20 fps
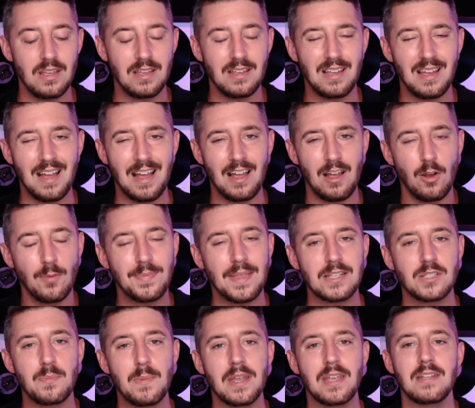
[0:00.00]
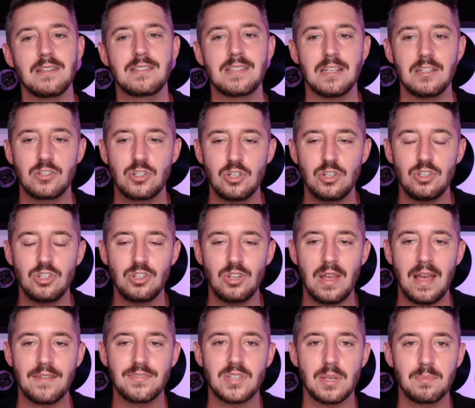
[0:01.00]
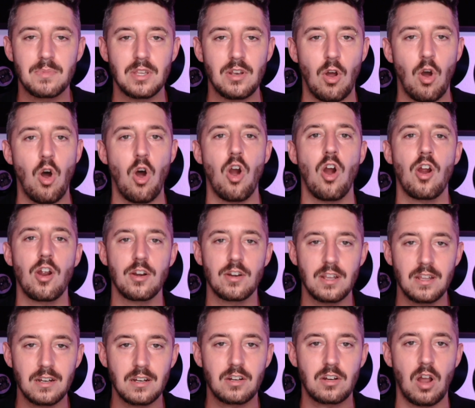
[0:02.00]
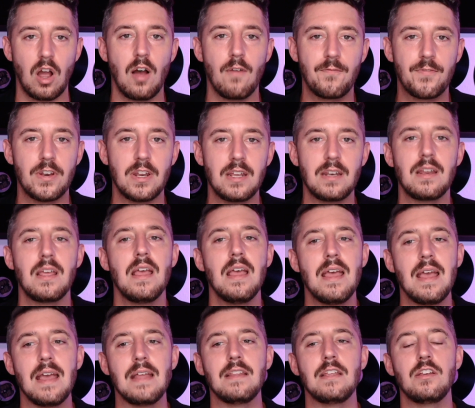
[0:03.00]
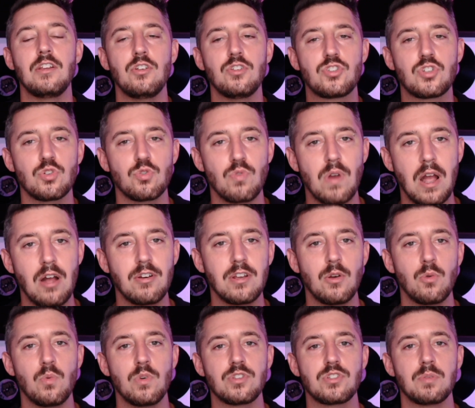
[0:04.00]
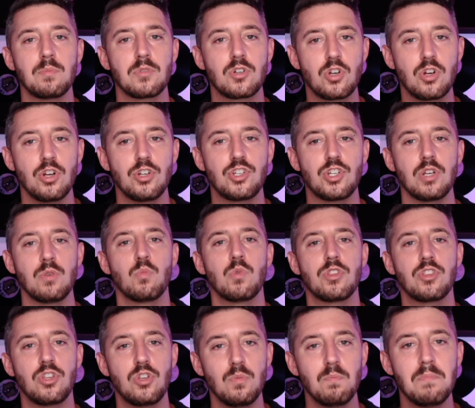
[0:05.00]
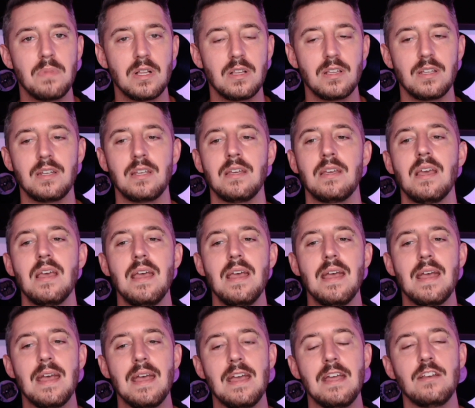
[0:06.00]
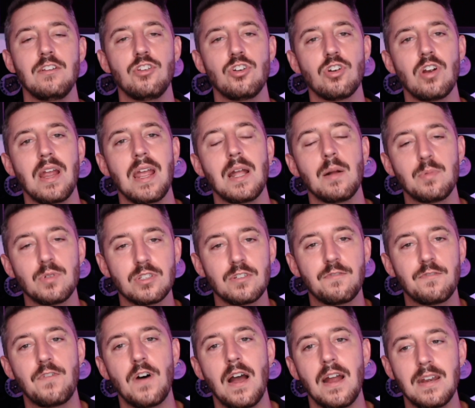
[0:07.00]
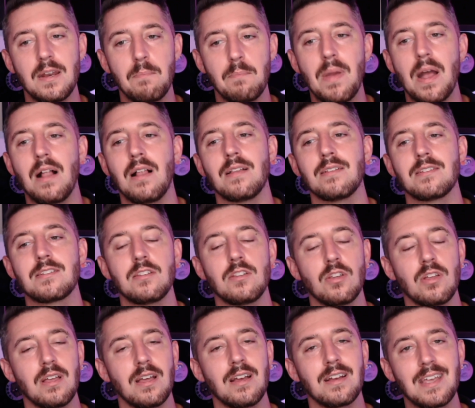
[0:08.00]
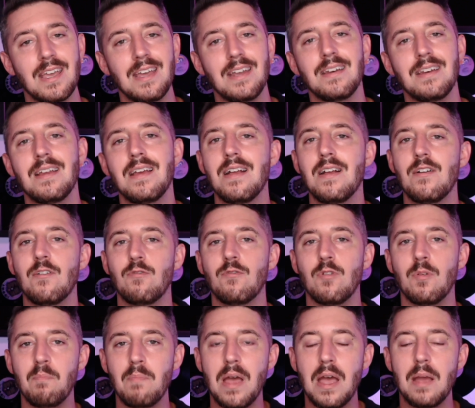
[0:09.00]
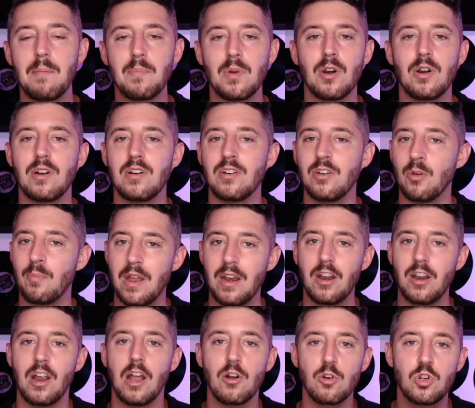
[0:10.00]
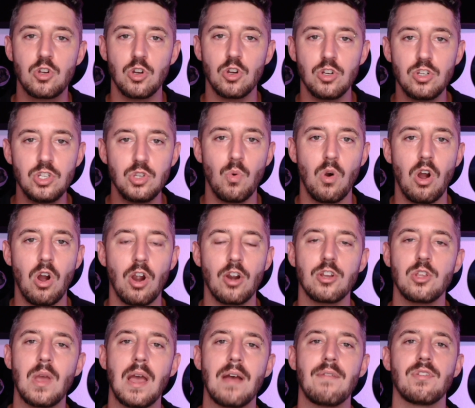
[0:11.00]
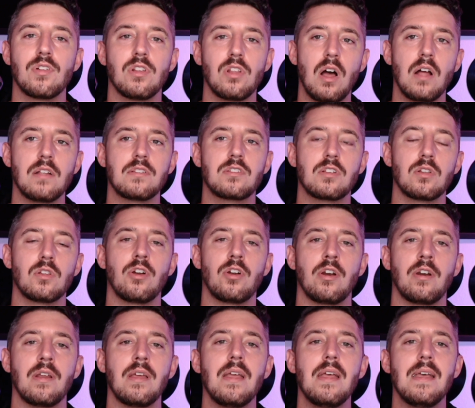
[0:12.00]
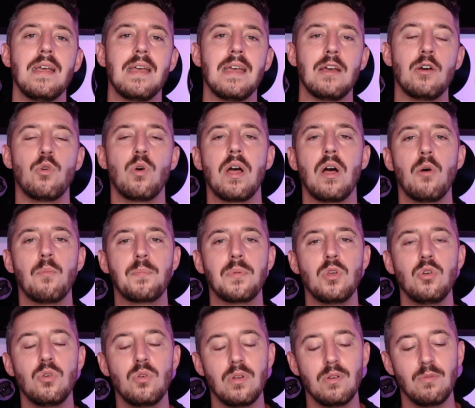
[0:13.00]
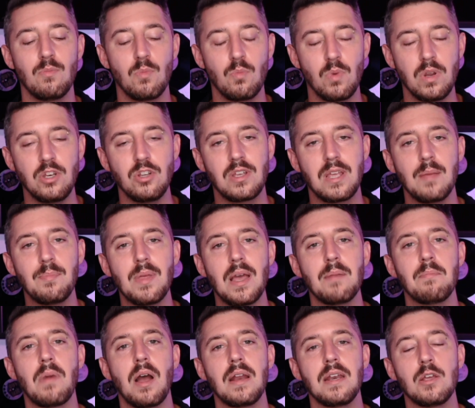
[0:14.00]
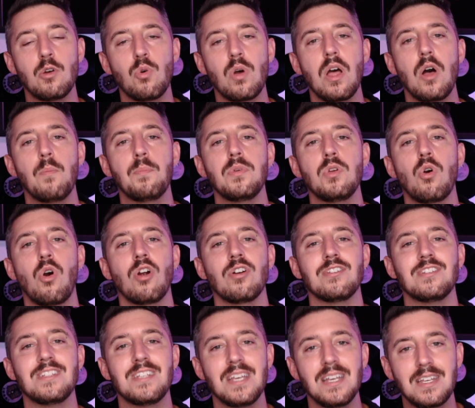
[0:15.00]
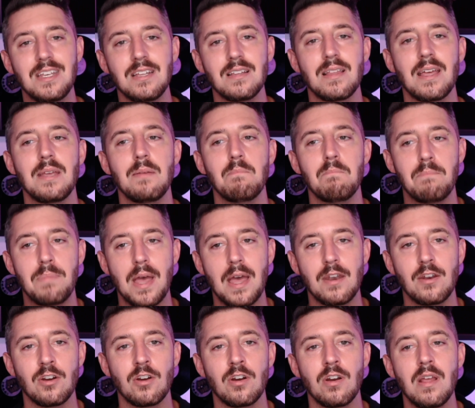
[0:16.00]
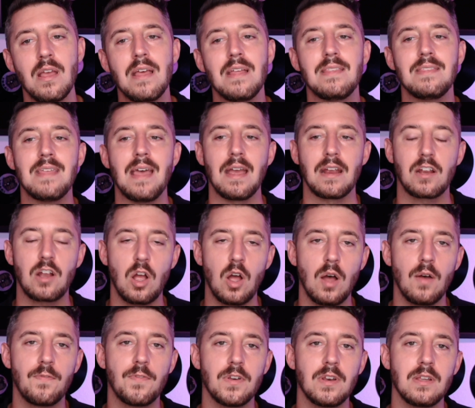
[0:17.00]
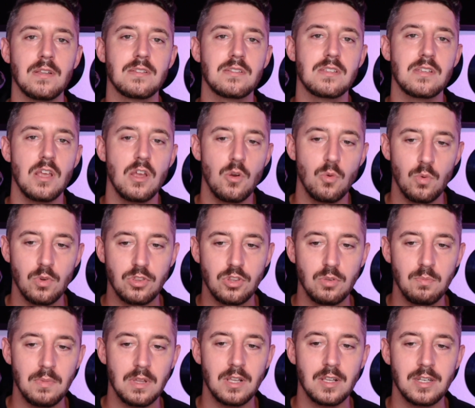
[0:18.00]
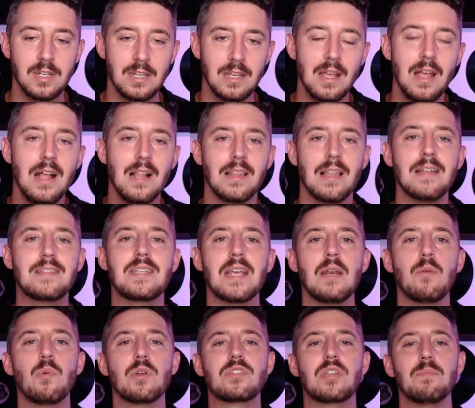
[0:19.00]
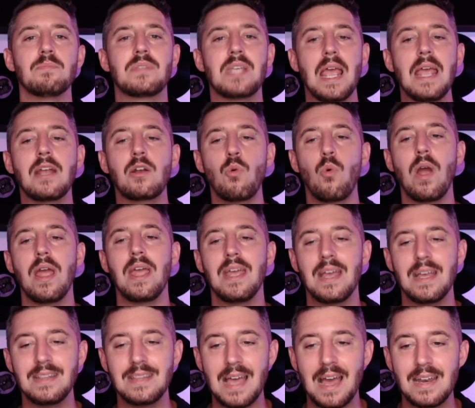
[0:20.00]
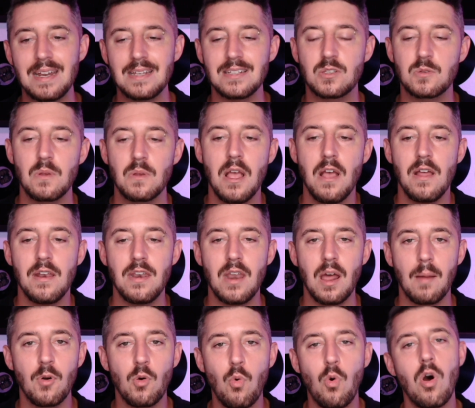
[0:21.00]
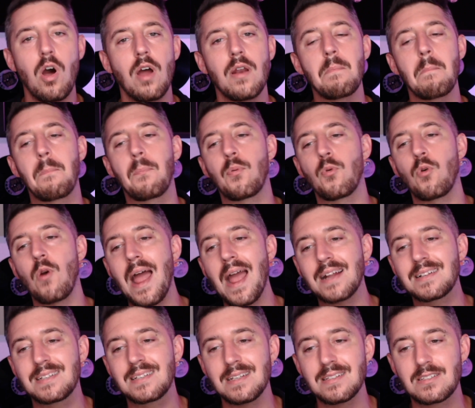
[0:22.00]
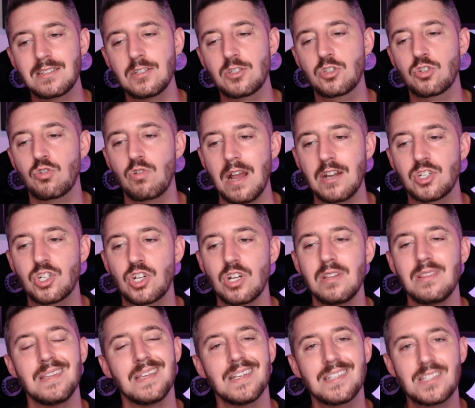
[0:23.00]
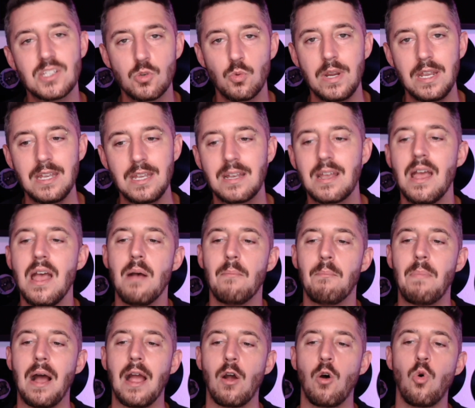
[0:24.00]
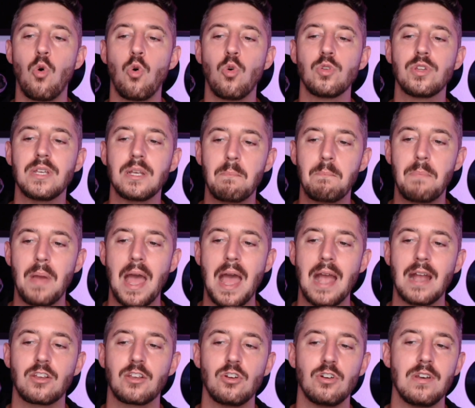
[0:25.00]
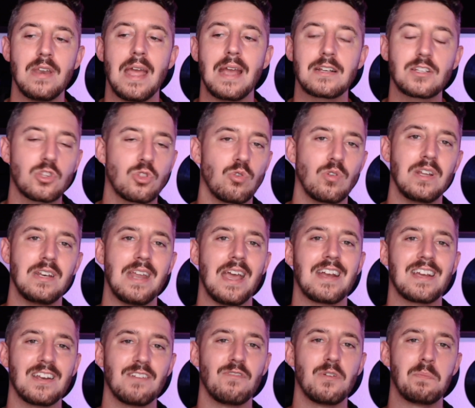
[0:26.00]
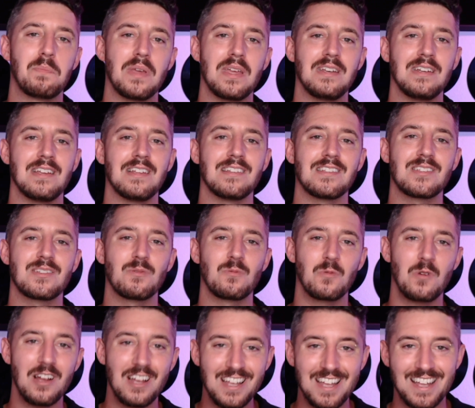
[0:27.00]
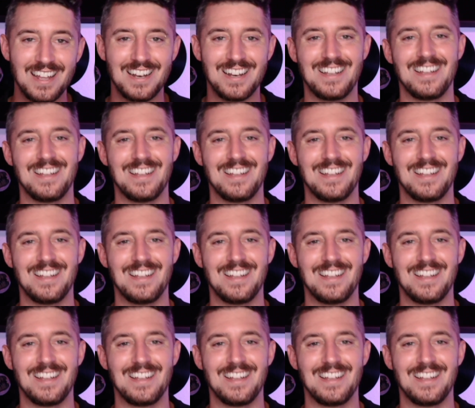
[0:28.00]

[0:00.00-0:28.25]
I hope that's making sense. You have something hard and confident, and then you surround it with some cushion, with humility, and you're able to find a balance. And again, remember, no matter how good you are, you have a lot to learn. It will help you, when you keep that in mind, it will help you articulate better that confidence with humility. Let's end with some takeaway, and that is, number one, practice discretion this week by holding back your next 3 negative opinions. What?